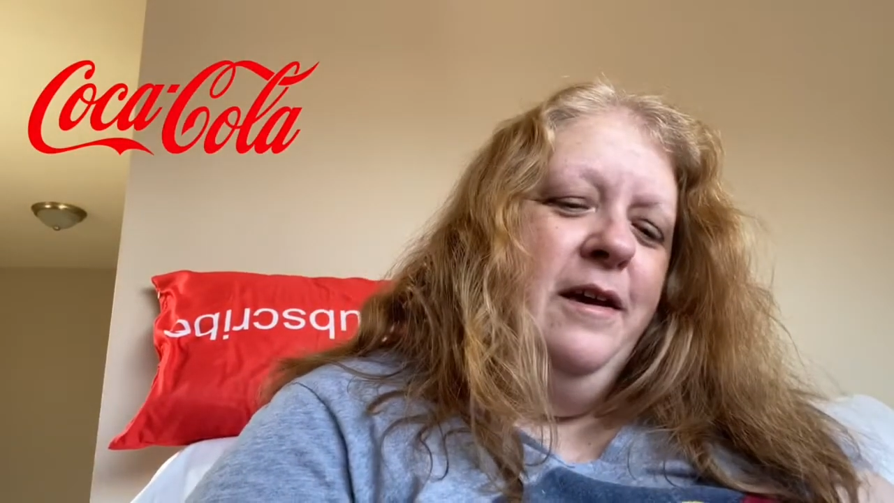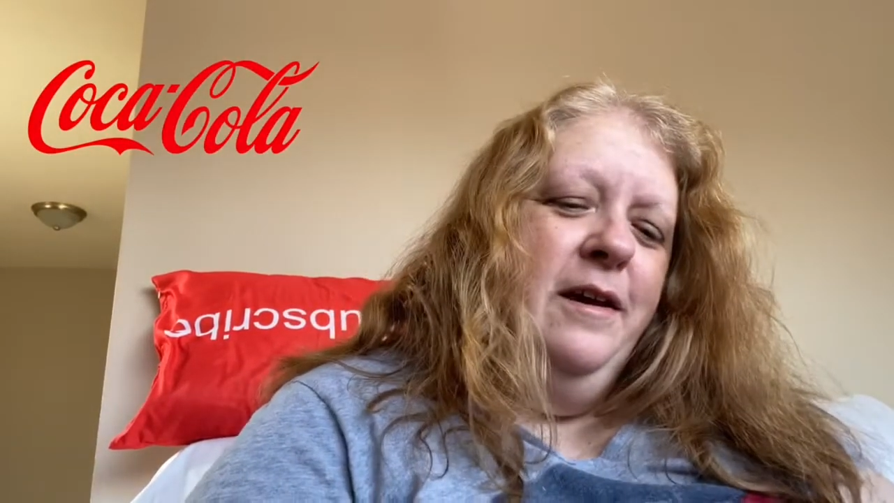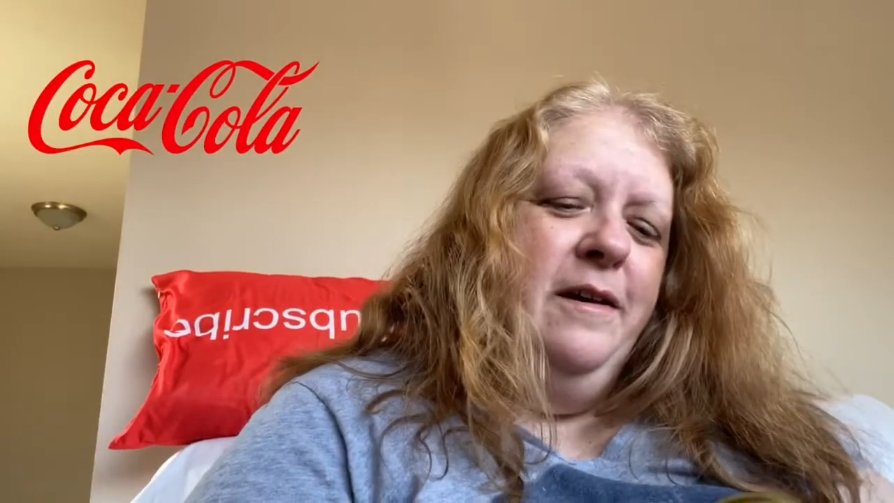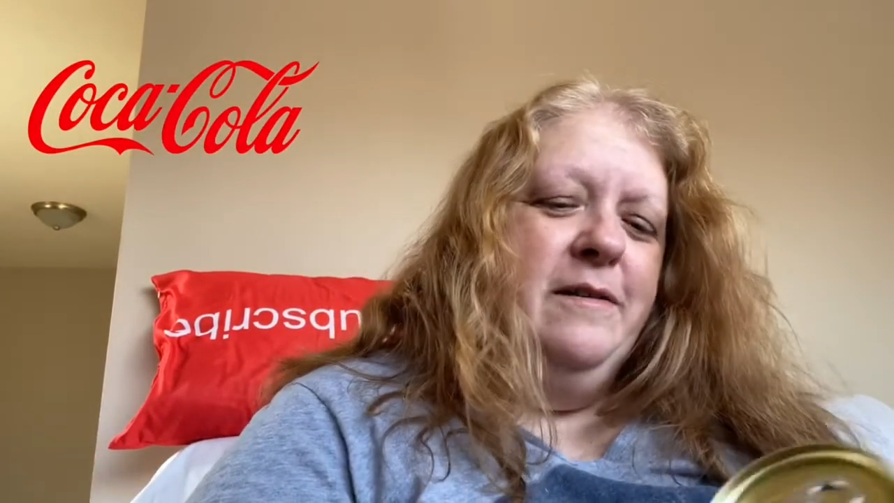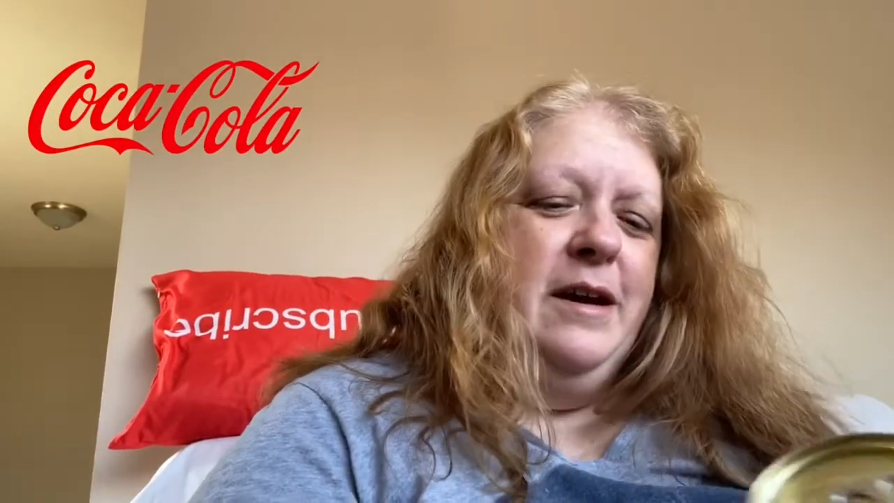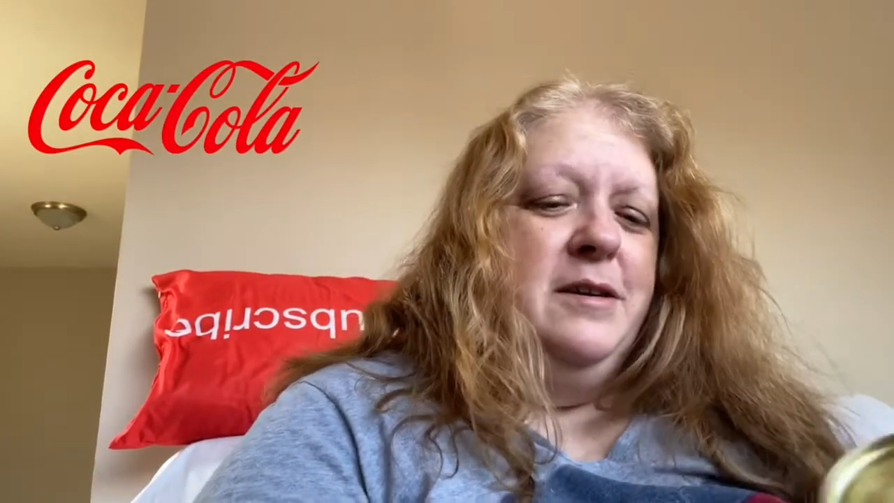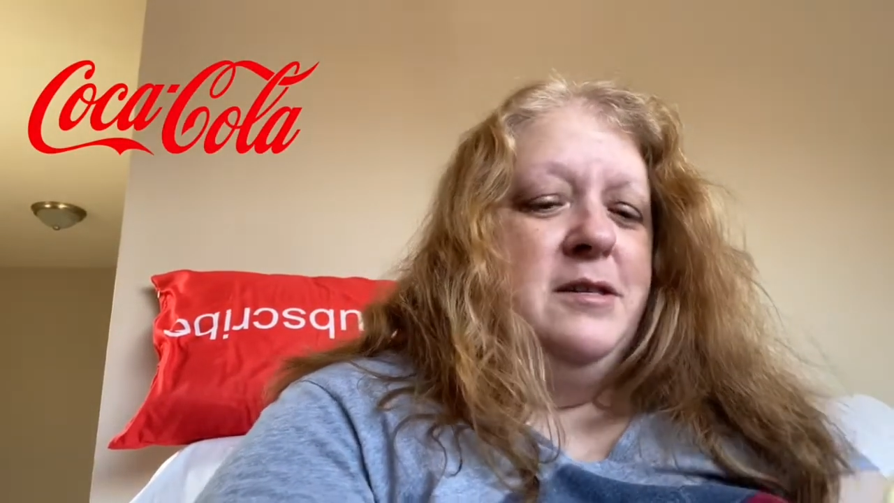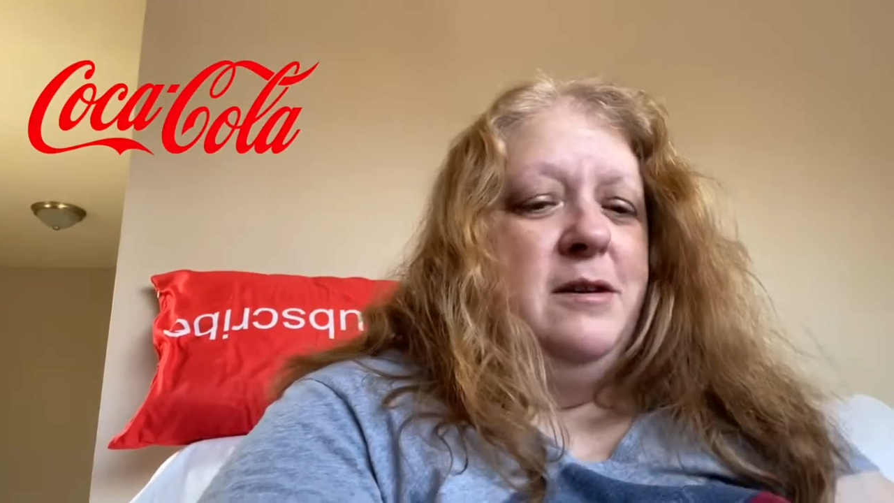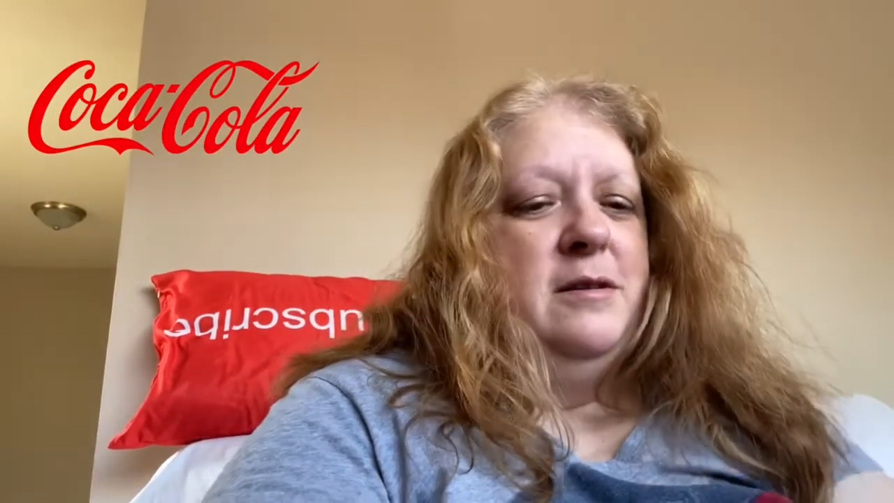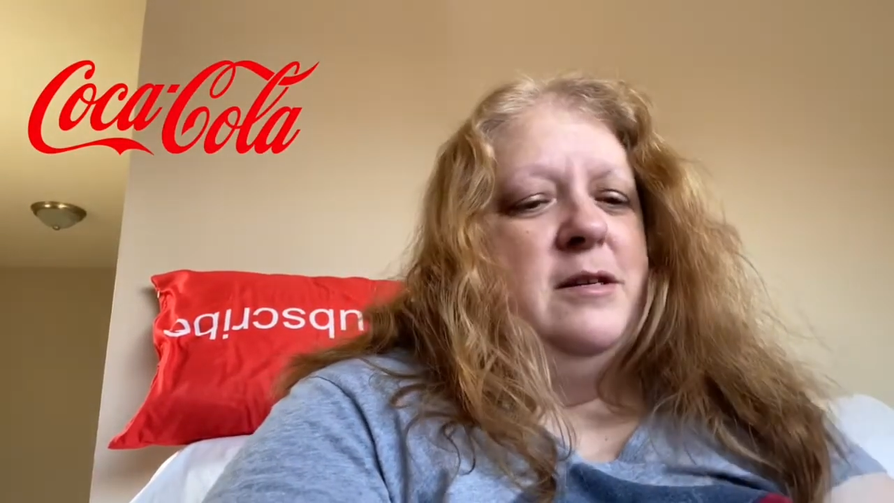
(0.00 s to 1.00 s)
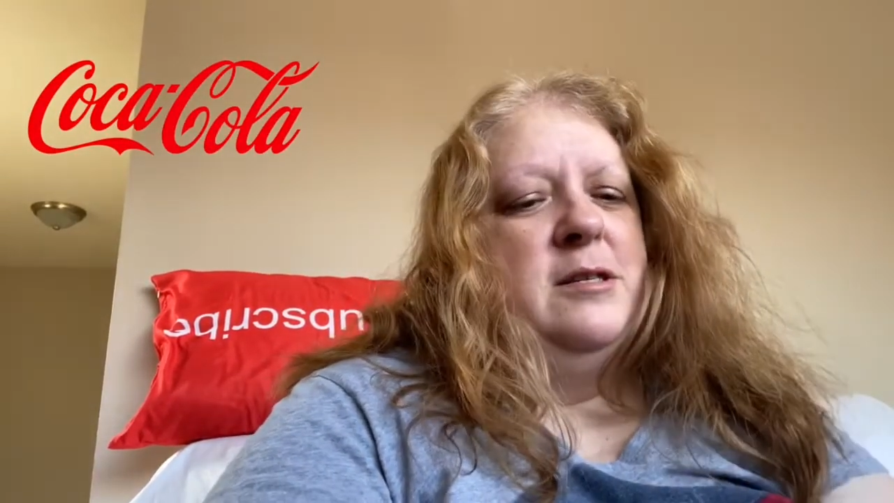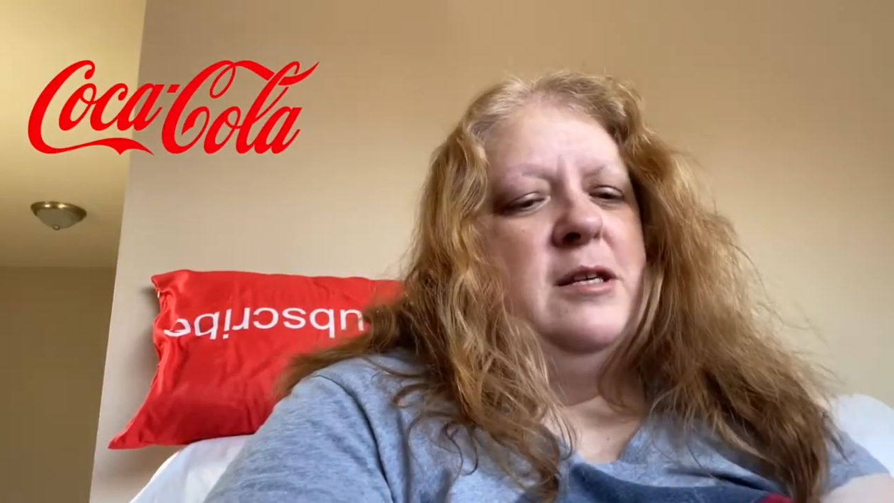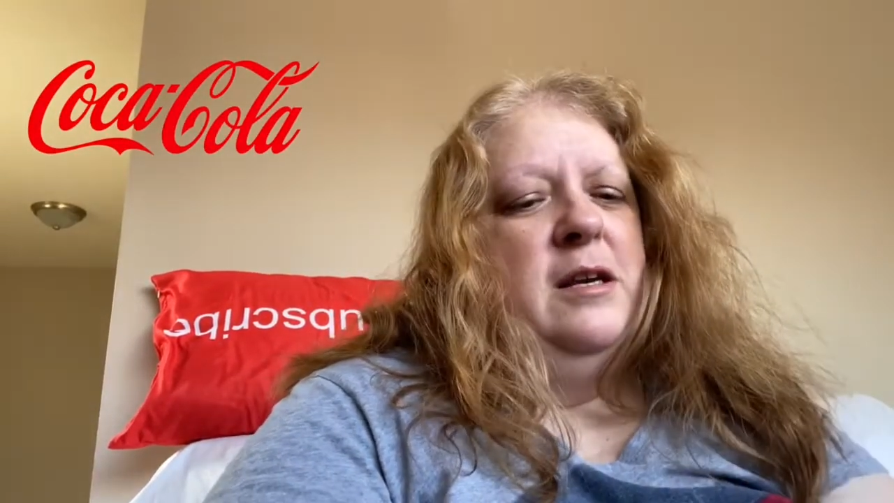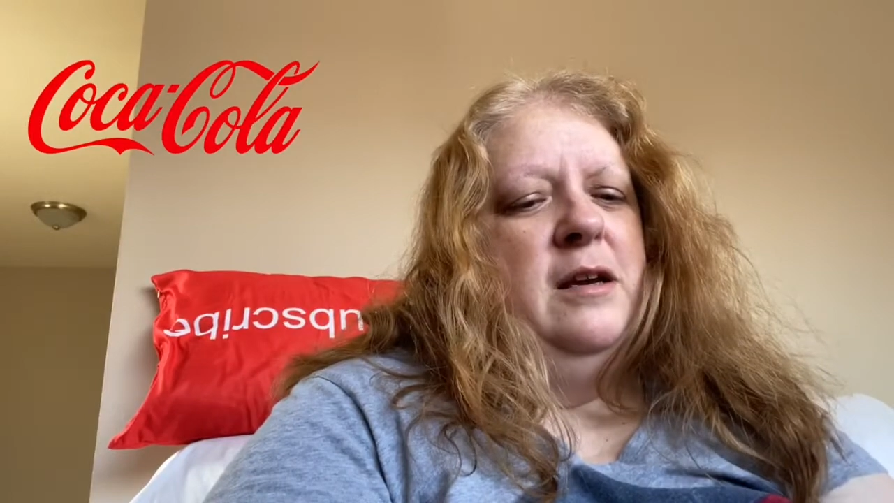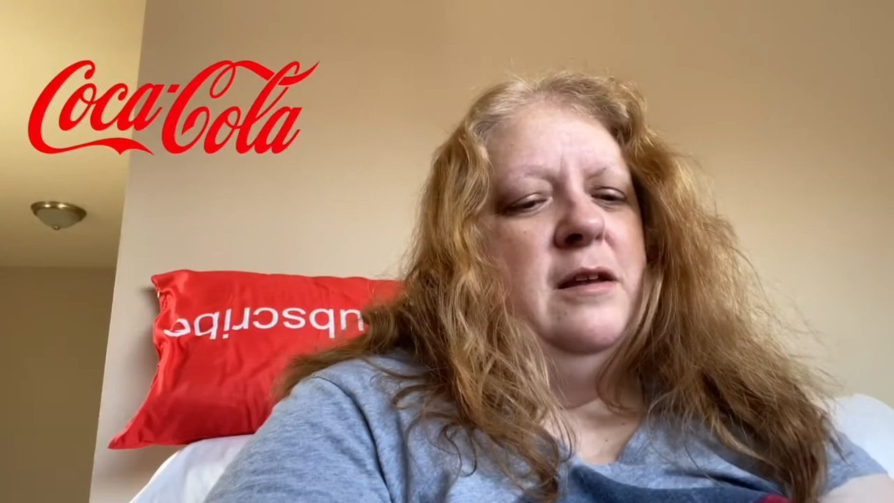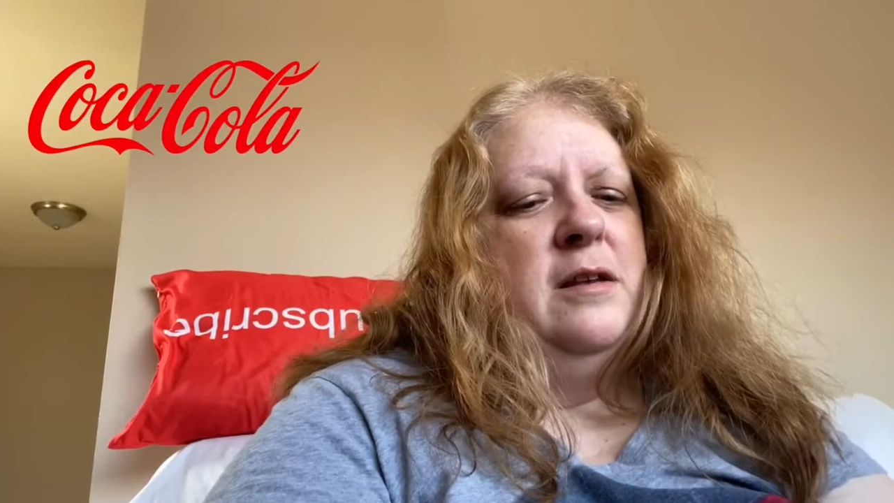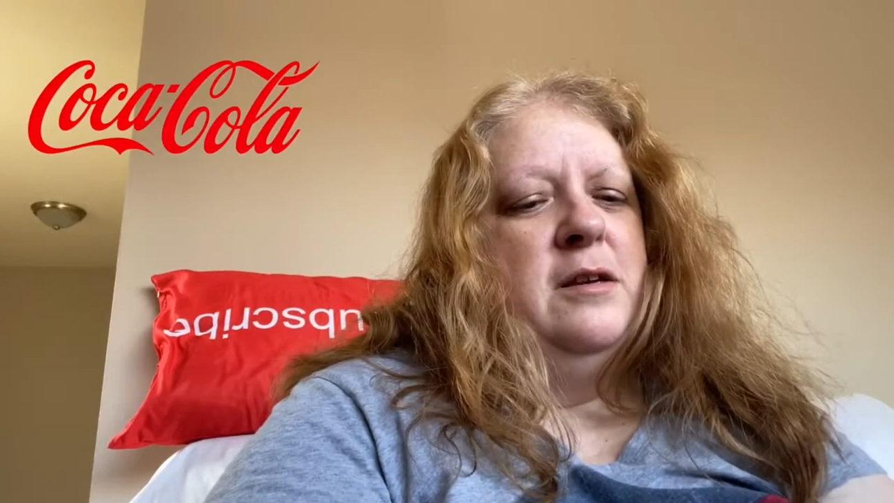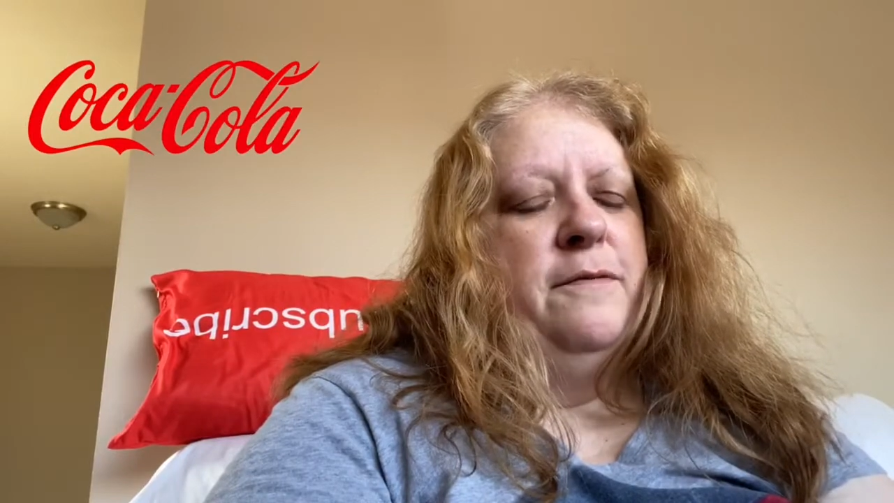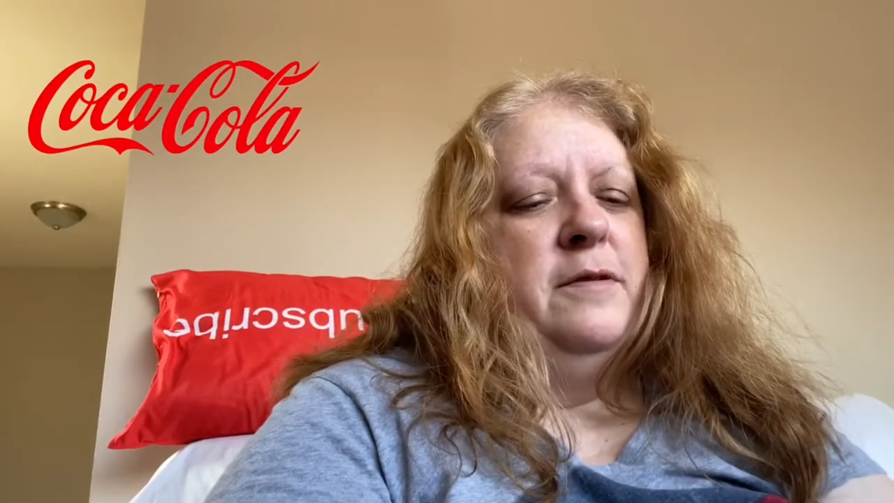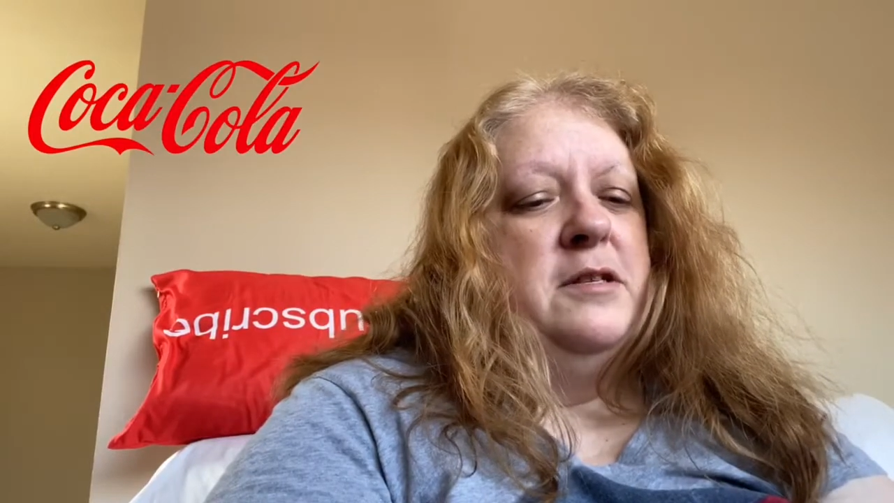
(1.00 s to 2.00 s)
Okay, so let's see the
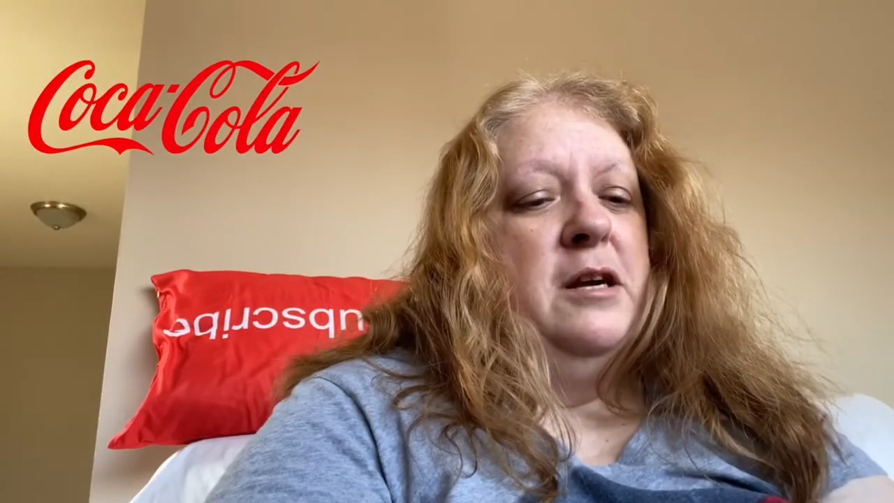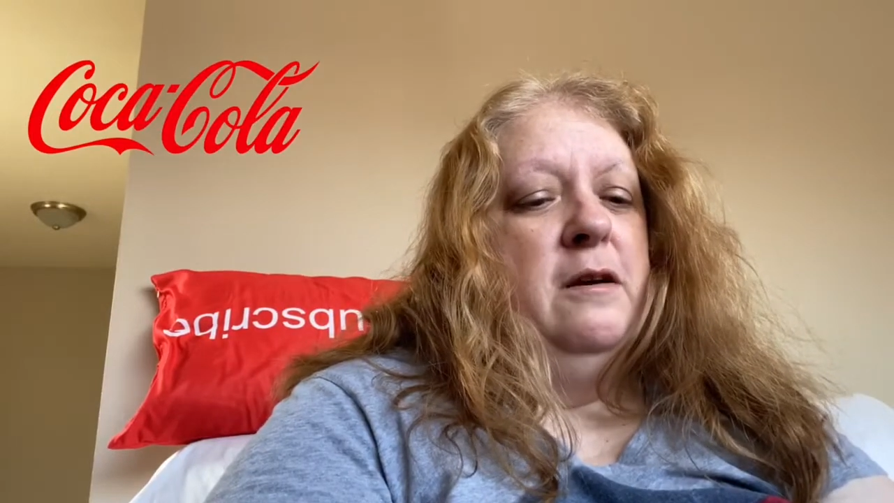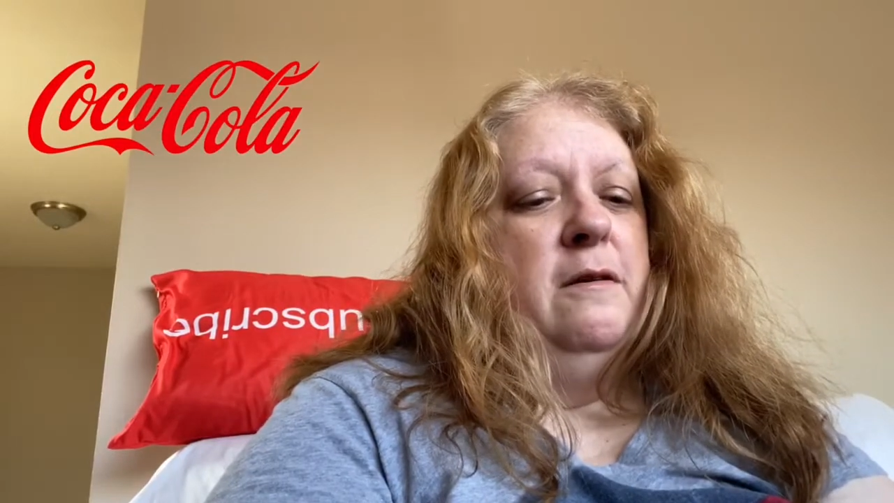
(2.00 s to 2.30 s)
difference here.